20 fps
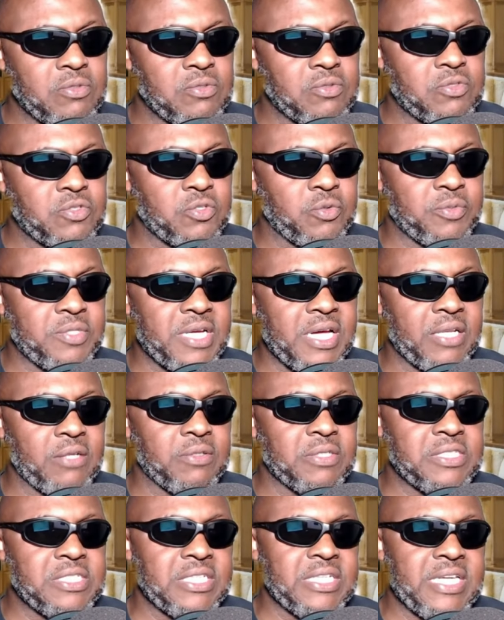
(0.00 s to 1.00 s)
So not
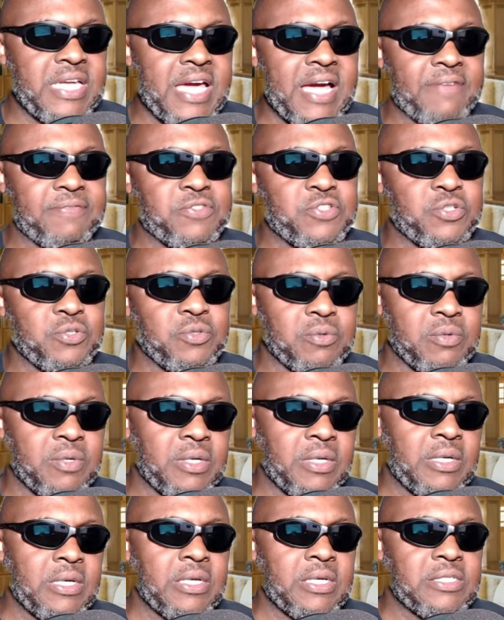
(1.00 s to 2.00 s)
only did he have to
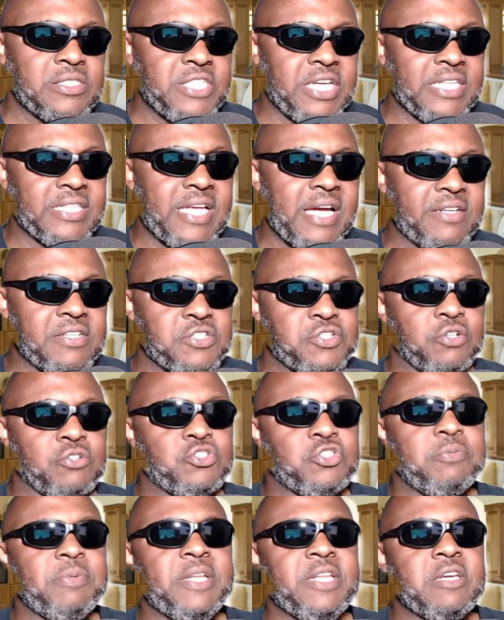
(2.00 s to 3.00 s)
take down his
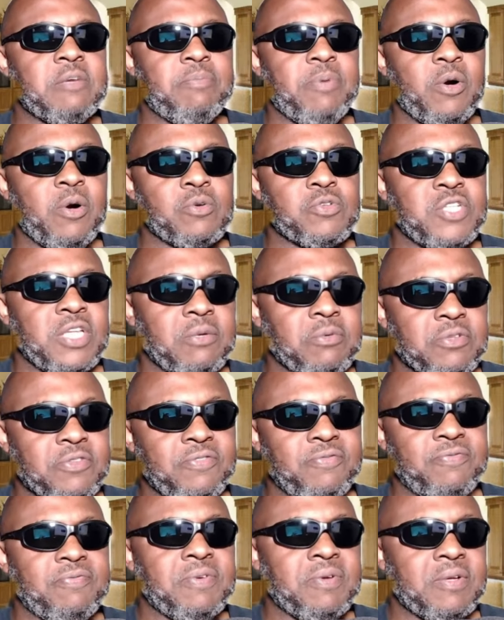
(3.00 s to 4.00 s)
social media posts, he
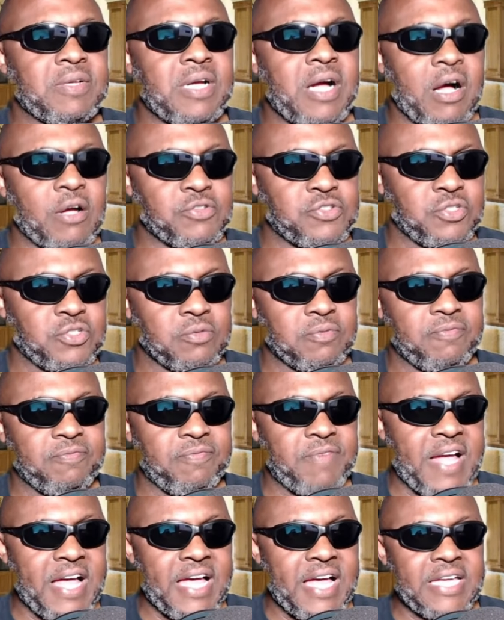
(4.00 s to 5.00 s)
was also
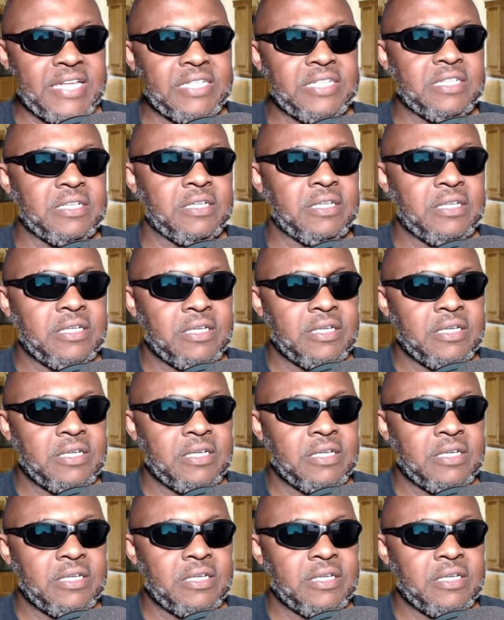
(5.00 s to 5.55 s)
fined